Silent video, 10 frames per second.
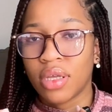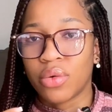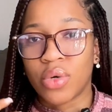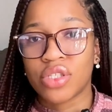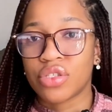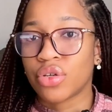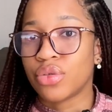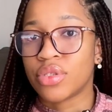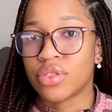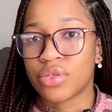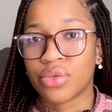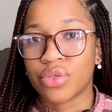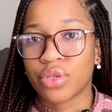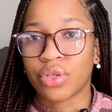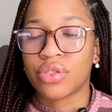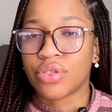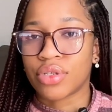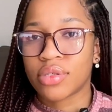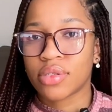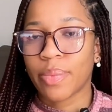what's in your note is too short,
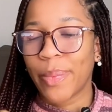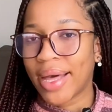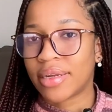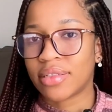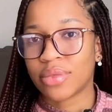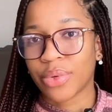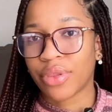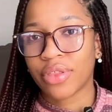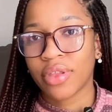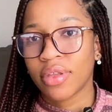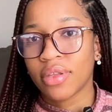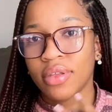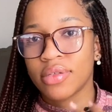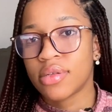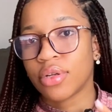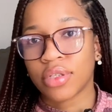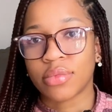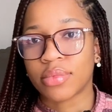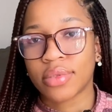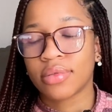just pad it with
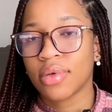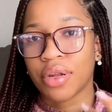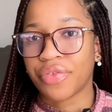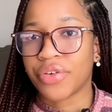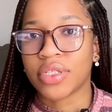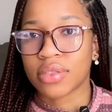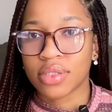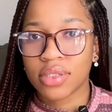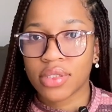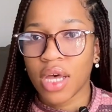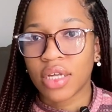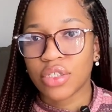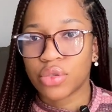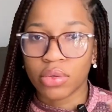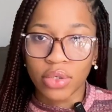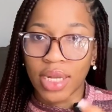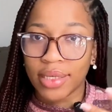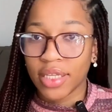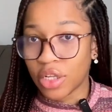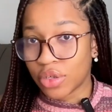synonyms and phrases and it will look
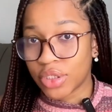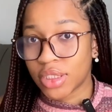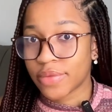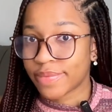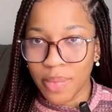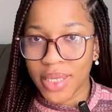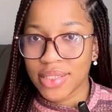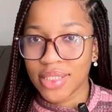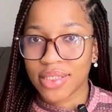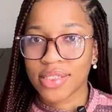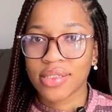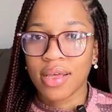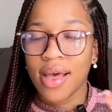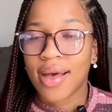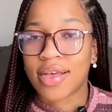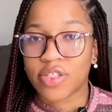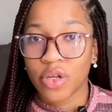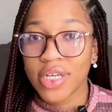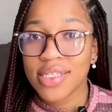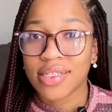like a lot. Number 6, as
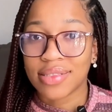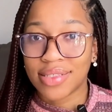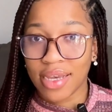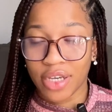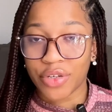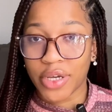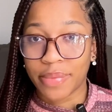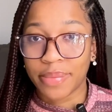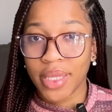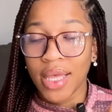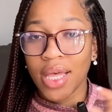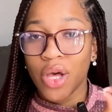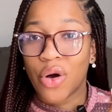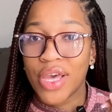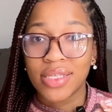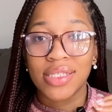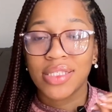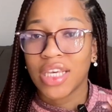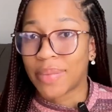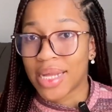long as a diagram or a
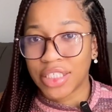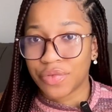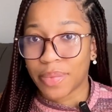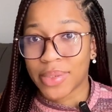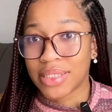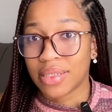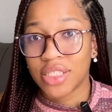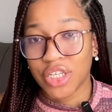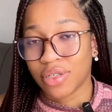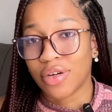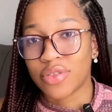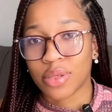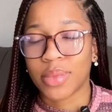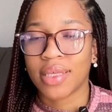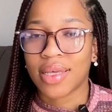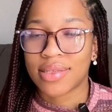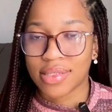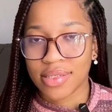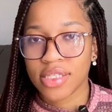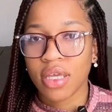schematic representation of something
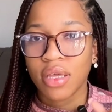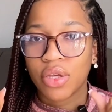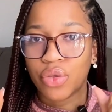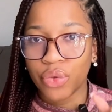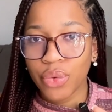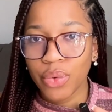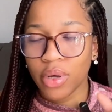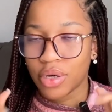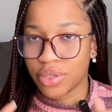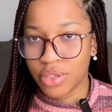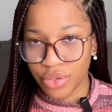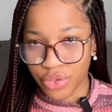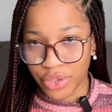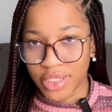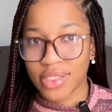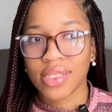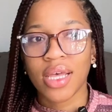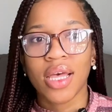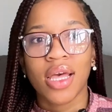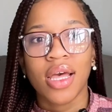exists, you are going to draw it.
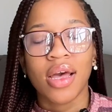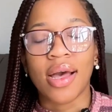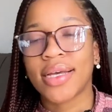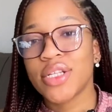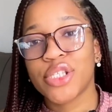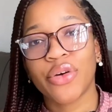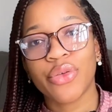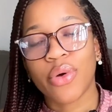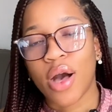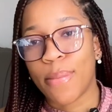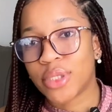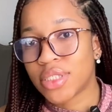I can't tell you how